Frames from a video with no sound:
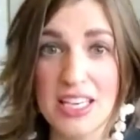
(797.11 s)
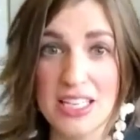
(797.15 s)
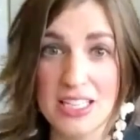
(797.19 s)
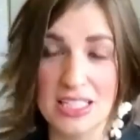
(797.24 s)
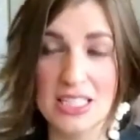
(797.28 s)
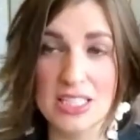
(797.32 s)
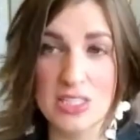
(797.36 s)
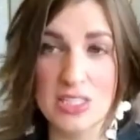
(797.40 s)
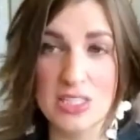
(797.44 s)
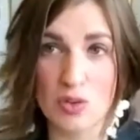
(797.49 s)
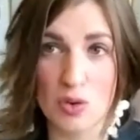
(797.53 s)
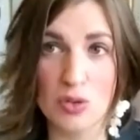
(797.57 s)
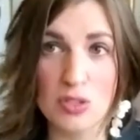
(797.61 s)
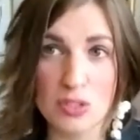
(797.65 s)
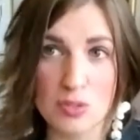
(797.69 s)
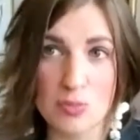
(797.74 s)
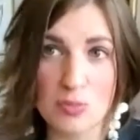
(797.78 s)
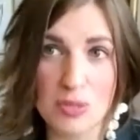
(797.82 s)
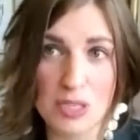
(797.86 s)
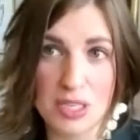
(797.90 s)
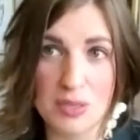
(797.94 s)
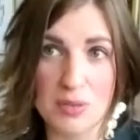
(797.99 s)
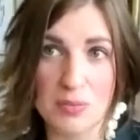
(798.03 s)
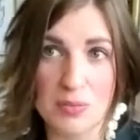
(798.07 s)
is this going
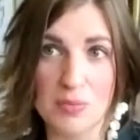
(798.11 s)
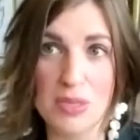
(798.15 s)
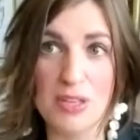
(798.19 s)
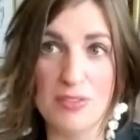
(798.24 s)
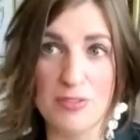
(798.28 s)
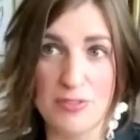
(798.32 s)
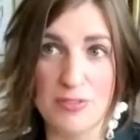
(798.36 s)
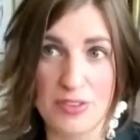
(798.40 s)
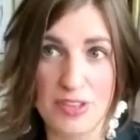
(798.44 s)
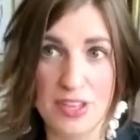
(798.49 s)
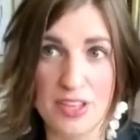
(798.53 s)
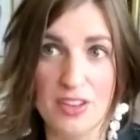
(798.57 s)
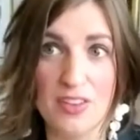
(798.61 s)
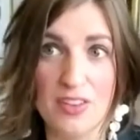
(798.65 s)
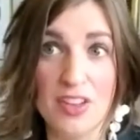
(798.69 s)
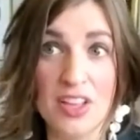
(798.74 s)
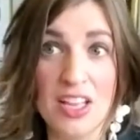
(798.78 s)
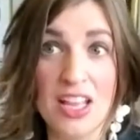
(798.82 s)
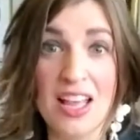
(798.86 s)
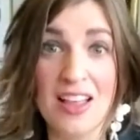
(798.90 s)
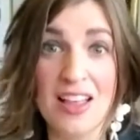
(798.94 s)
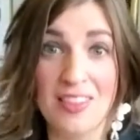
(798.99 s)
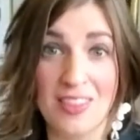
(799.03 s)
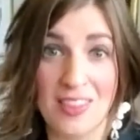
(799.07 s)
to make me feel
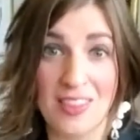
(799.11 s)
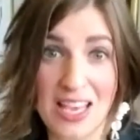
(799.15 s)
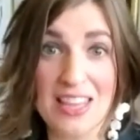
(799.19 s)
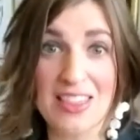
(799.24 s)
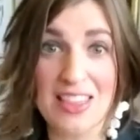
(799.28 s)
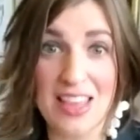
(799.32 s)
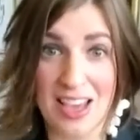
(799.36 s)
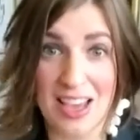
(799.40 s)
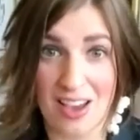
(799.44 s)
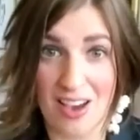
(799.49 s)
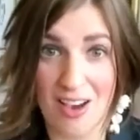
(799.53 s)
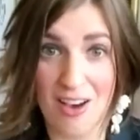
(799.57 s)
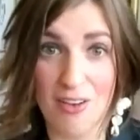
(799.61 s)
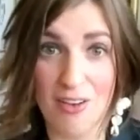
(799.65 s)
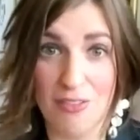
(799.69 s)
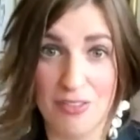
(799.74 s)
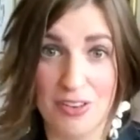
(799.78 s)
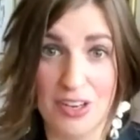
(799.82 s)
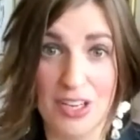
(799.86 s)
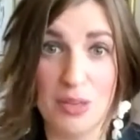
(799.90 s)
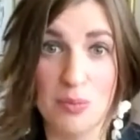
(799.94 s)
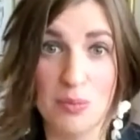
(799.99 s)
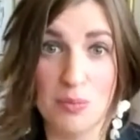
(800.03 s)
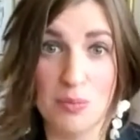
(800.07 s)
like that
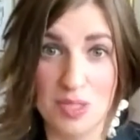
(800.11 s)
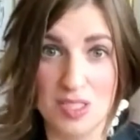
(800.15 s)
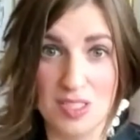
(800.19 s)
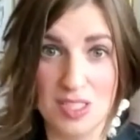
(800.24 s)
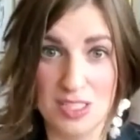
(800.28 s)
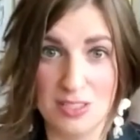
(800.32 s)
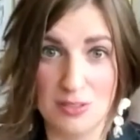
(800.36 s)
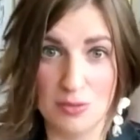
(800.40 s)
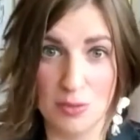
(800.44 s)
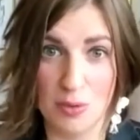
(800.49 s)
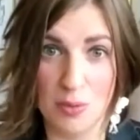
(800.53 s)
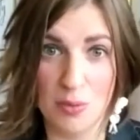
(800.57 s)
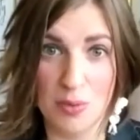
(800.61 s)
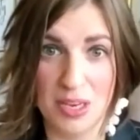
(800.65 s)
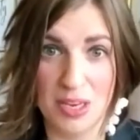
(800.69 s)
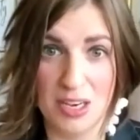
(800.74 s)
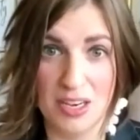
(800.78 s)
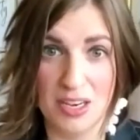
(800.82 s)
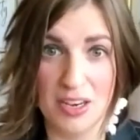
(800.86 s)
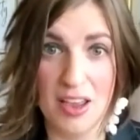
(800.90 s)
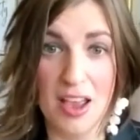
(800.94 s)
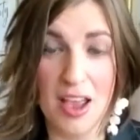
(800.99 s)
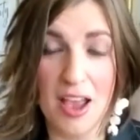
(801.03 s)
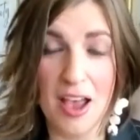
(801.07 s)
confident
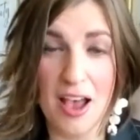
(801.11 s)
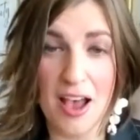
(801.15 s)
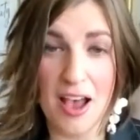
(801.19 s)
businesswoman